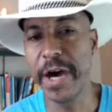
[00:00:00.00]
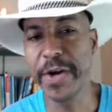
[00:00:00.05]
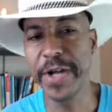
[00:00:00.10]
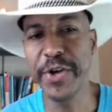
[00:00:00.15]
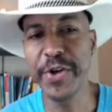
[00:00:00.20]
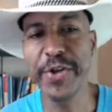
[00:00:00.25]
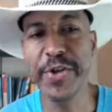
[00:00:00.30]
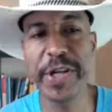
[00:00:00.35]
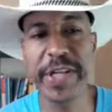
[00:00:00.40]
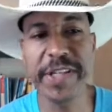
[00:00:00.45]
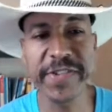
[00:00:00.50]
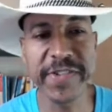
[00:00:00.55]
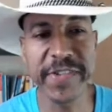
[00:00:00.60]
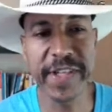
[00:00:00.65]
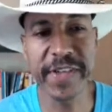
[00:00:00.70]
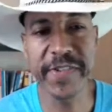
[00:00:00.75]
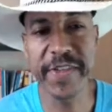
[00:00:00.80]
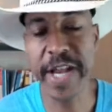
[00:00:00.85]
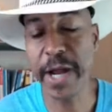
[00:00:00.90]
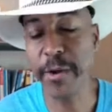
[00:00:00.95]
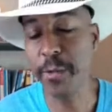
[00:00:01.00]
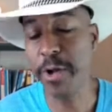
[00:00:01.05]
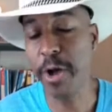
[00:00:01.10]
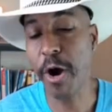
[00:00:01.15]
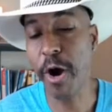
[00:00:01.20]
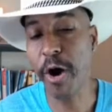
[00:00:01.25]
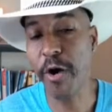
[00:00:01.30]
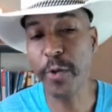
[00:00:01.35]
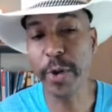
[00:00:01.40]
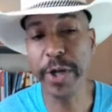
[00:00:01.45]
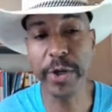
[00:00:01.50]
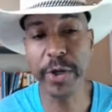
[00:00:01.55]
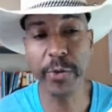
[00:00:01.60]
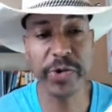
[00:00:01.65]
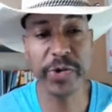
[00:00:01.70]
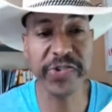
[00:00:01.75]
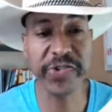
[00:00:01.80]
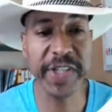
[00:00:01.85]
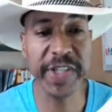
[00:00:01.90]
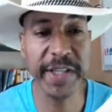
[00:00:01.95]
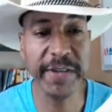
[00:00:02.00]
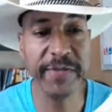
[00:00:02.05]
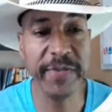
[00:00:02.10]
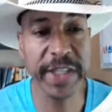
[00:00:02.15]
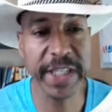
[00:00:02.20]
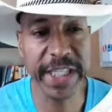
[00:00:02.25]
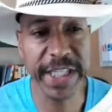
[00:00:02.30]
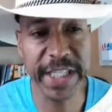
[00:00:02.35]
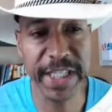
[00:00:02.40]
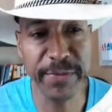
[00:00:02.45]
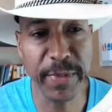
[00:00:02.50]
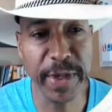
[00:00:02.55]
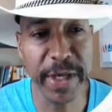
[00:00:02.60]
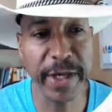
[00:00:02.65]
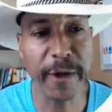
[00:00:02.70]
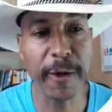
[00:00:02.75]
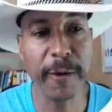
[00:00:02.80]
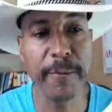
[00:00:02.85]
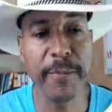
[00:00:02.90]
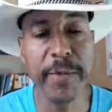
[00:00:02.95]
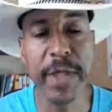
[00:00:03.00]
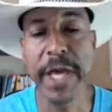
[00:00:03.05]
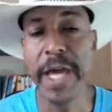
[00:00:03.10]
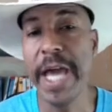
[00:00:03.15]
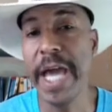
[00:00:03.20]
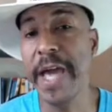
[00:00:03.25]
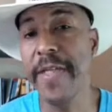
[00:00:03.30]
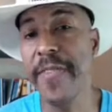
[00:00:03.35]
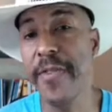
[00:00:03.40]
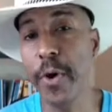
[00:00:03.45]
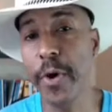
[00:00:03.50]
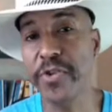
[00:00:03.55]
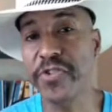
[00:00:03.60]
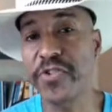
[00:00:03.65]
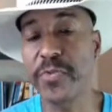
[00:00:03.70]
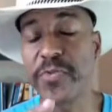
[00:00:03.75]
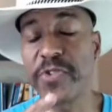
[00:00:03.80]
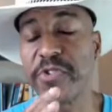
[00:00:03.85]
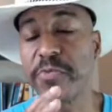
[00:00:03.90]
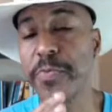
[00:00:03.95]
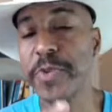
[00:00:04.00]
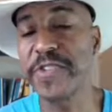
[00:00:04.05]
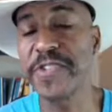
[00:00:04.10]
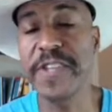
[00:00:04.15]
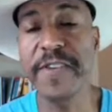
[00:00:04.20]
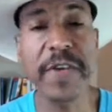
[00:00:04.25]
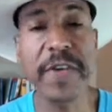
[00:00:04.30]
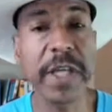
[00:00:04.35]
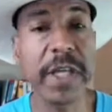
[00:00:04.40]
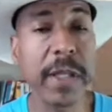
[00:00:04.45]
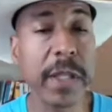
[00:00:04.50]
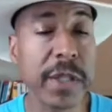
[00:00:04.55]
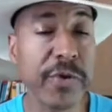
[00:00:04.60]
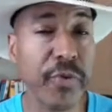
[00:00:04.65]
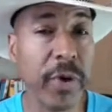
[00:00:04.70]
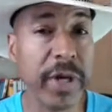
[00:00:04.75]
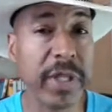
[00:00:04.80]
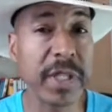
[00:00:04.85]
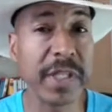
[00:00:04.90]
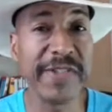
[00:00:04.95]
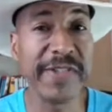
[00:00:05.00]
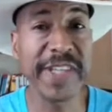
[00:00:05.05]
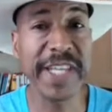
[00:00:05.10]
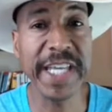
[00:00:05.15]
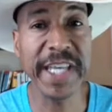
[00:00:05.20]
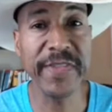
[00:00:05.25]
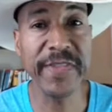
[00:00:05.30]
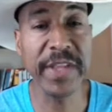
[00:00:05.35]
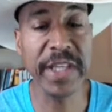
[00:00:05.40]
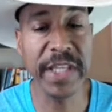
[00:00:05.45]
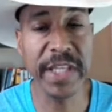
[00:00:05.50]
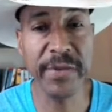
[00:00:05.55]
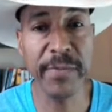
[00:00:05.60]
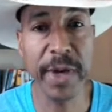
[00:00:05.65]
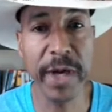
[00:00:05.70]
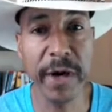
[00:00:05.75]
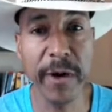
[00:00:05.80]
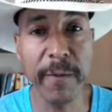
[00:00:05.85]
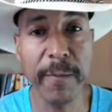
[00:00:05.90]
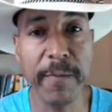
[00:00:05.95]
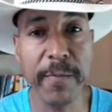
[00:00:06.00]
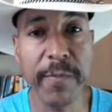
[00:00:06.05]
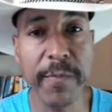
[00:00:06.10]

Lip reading: here you can see that I've already received the email and there are some specific instructions in the email.